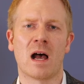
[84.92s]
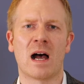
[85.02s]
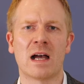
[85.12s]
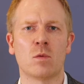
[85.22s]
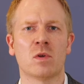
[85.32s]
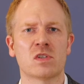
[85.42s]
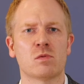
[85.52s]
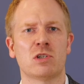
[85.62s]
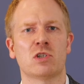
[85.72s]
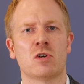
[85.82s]
I want to
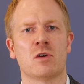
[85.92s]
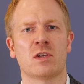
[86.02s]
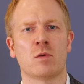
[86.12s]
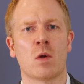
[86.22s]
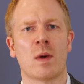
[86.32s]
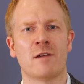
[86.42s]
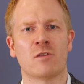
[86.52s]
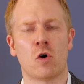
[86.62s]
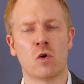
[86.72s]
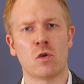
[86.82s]
ensure that you are aware of
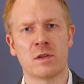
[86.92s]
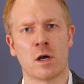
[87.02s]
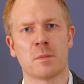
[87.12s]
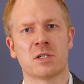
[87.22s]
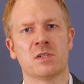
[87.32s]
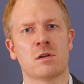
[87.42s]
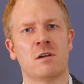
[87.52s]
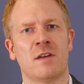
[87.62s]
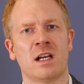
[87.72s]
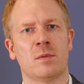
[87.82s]
all the options that are
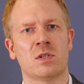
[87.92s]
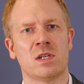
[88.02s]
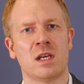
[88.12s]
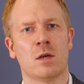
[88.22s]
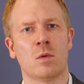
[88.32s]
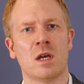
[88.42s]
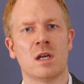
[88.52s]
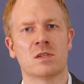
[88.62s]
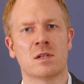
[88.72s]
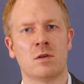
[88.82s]
available to you
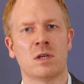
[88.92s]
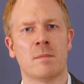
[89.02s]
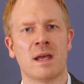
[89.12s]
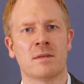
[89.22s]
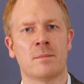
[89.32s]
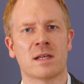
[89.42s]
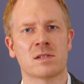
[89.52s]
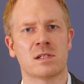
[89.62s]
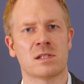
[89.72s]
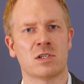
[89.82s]
so that you can make the best
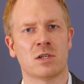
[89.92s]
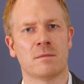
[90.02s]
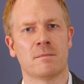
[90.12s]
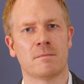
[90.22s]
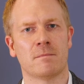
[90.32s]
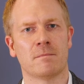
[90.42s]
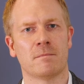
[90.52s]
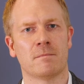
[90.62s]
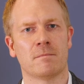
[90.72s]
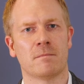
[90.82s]
decision.
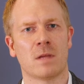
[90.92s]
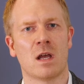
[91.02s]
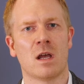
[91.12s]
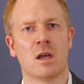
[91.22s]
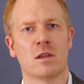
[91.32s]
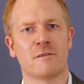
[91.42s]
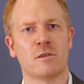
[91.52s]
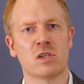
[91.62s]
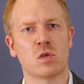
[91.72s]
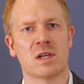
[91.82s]
The
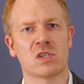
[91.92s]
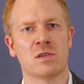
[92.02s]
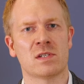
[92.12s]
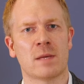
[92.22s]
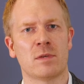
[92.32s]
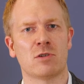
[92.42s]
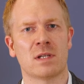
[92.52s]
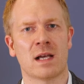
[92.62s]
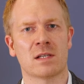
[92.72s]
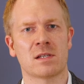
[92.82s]
first question that I'm usually
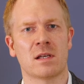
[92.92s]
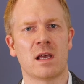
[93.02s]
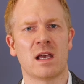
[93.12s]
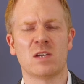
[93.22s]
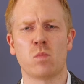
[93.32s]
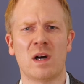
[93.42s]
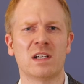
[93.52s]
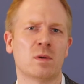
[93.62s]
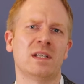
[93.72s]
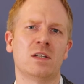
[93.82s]
asked is, why
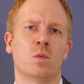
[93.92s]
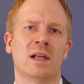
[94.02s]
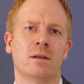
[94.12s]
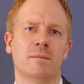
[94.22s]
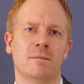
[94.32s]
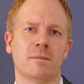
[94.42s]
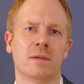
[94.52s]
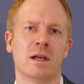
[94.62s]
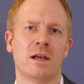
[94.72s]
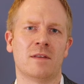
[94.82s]
do I need a will?
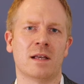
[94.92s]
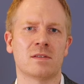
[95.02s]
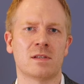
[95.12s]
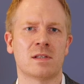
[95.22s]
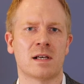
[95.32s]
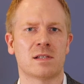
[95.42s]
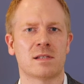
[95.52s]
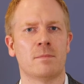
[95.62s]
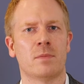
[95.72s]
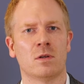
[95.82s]
The answer to that is
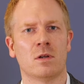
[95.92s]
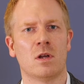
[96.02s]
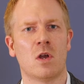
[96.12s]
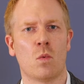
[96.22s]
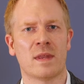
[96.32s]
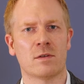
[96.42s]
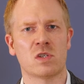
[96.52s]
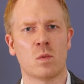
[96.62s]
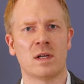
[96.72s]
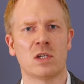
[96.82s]
simple. Without a
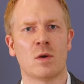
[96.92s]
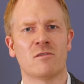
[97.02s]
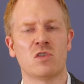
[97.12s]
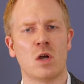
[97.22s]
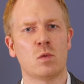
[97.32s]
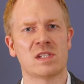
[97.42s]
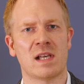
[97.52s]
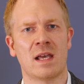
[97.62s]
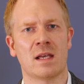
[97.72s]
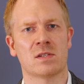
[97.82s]
will, you have no
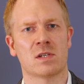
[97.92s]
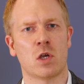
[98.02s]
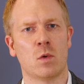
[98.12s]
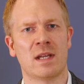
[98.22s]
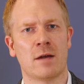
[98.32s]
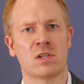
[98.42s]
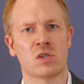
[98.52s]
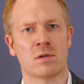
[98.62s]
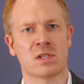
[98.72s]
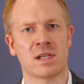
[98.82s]
say as to who inherits
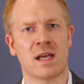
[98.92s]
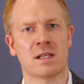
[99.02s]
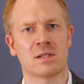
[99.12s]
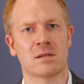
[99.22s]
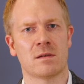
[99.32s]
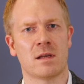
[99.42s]
your estate.